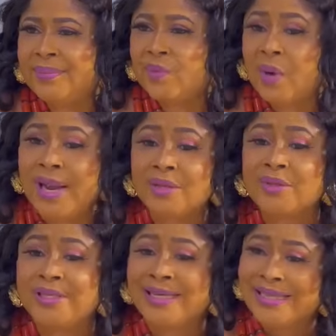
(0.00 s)
One has to
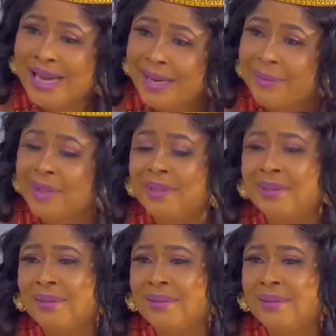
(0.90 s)
take time
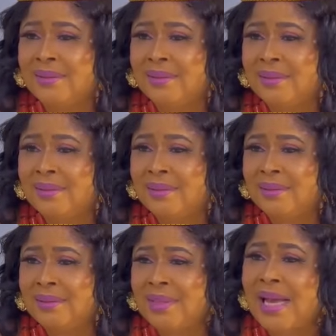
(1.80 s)

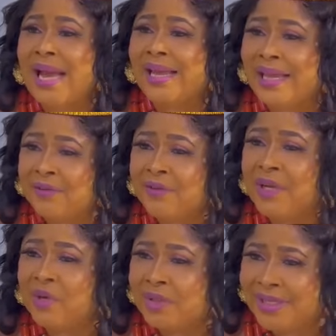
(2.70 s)
and carefully
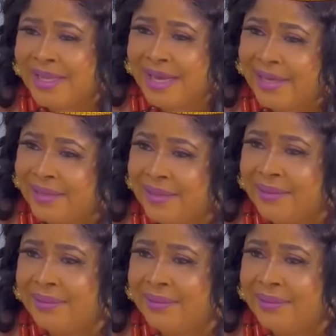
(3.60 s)
consider it.